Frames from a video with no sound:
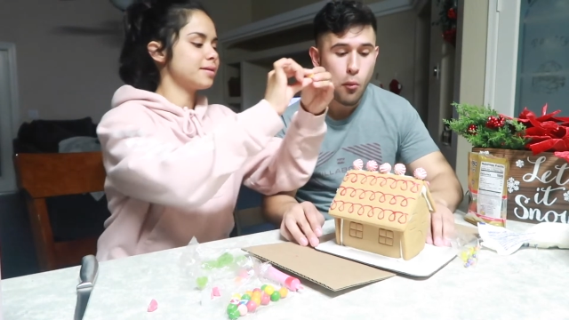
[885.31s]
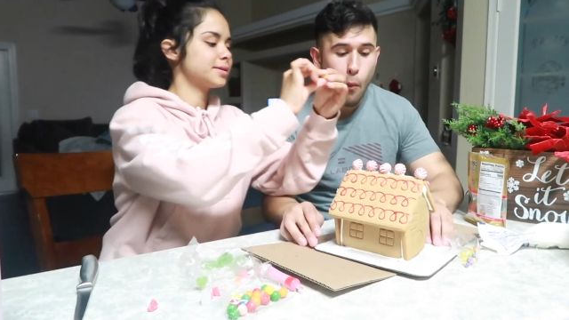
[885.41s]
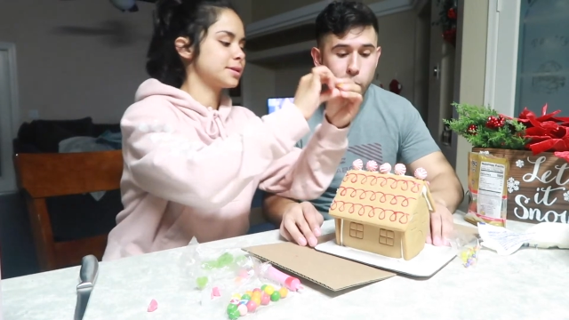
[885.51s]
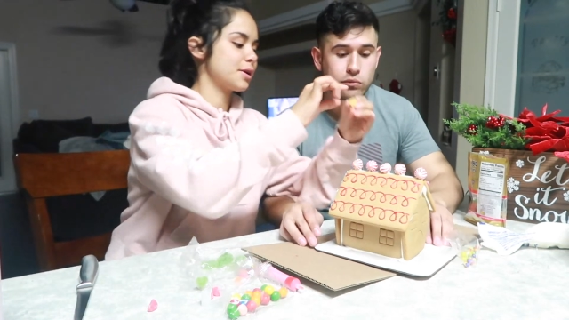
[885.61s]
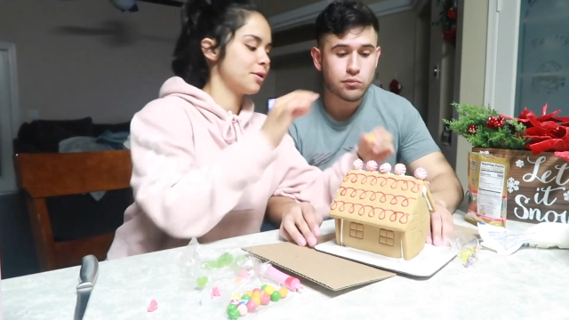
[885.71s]

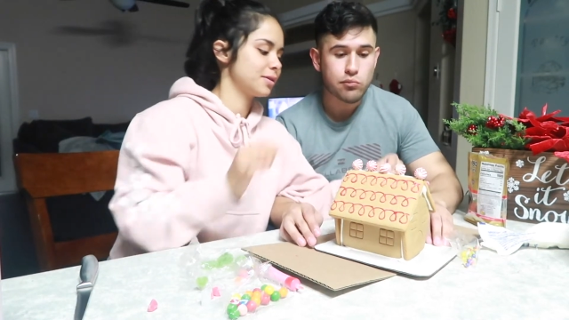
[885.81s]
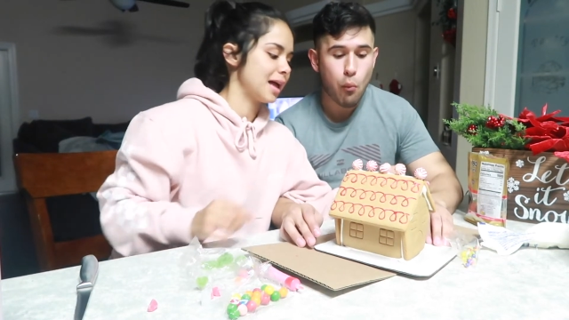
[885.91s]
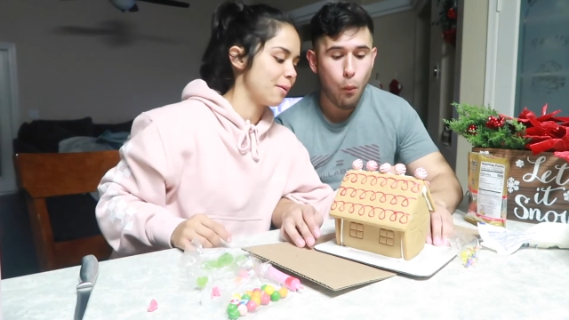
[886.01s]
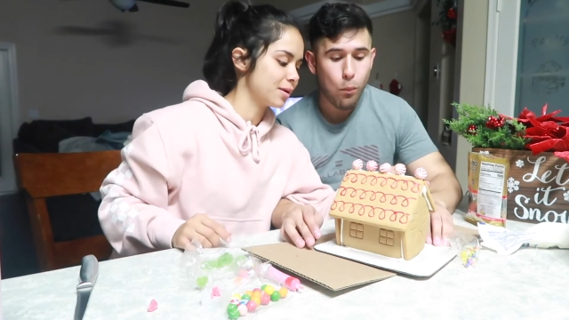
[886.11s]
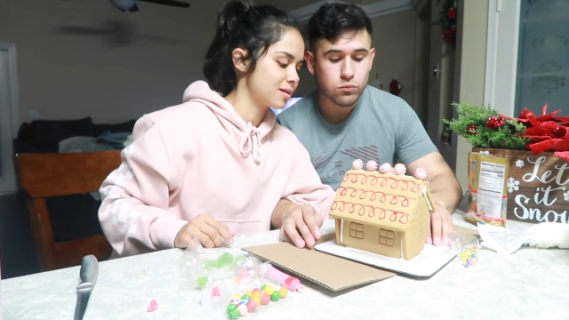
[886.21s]
Speaker 1: So
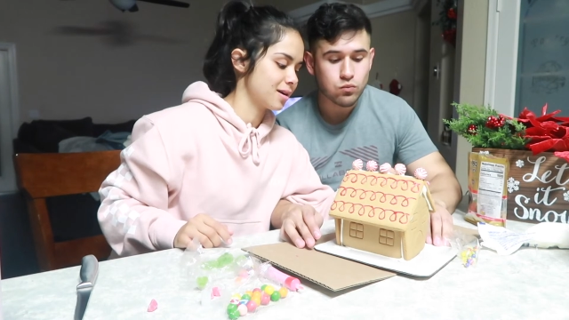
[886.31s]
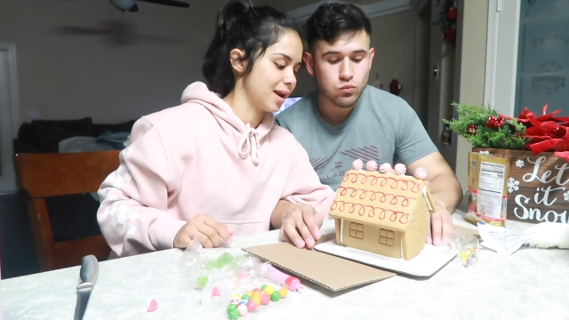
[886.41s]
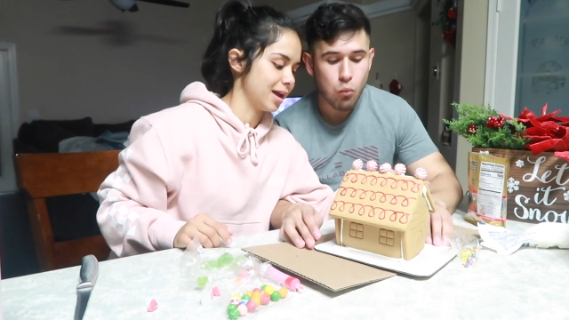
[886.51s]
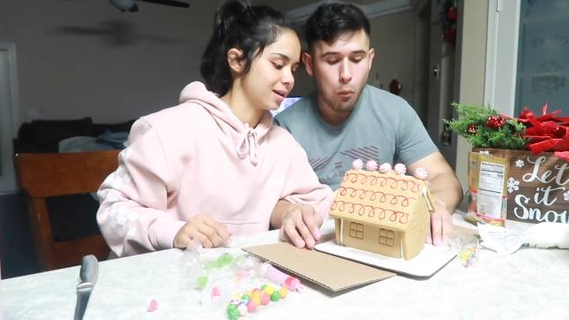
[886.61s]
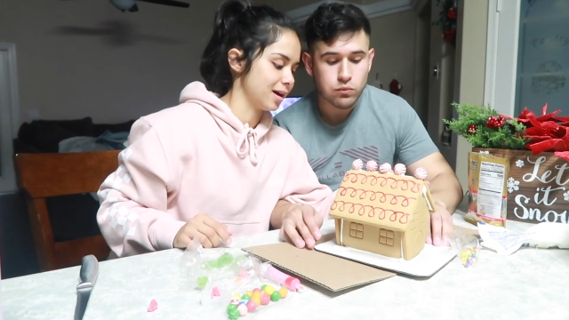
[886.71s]
that was our
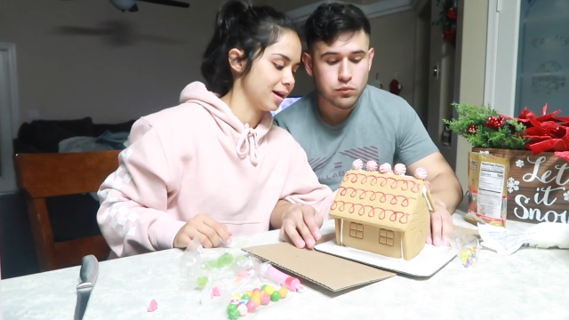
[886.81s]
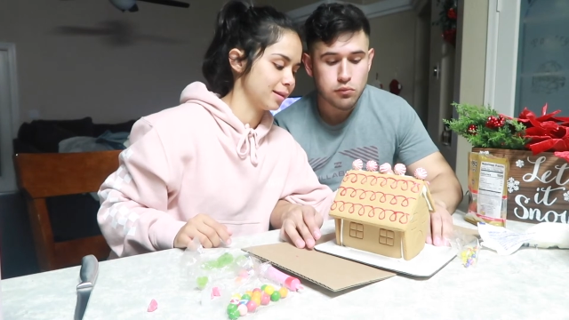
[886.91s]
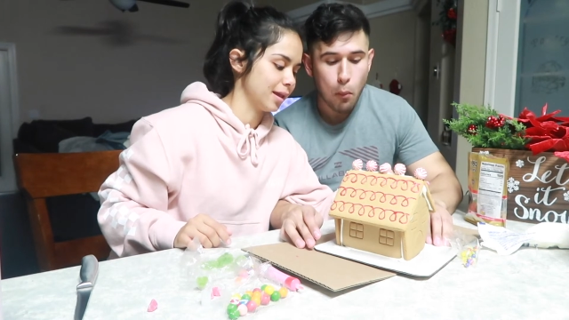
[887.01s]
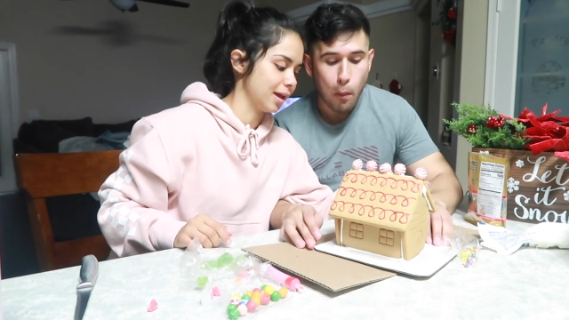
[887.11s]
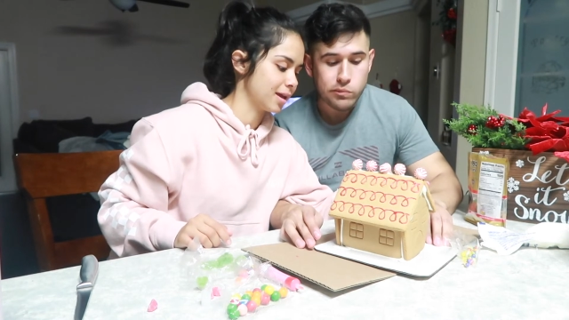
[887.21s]
night, guys.
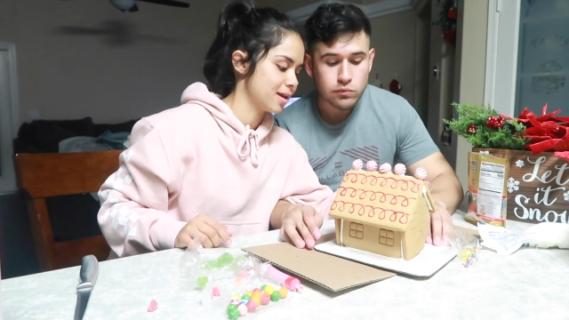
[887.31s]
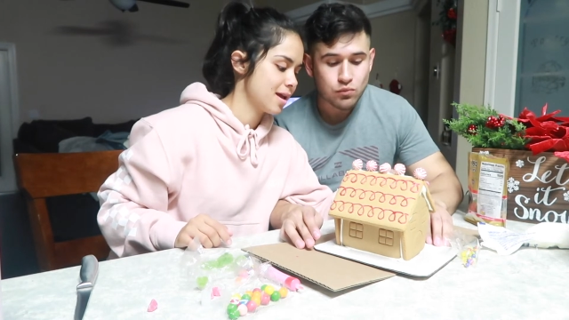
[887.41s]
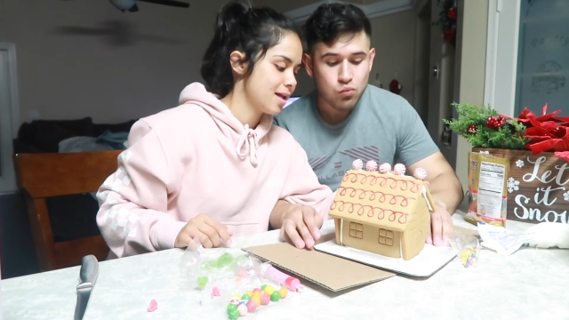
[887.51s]
Like,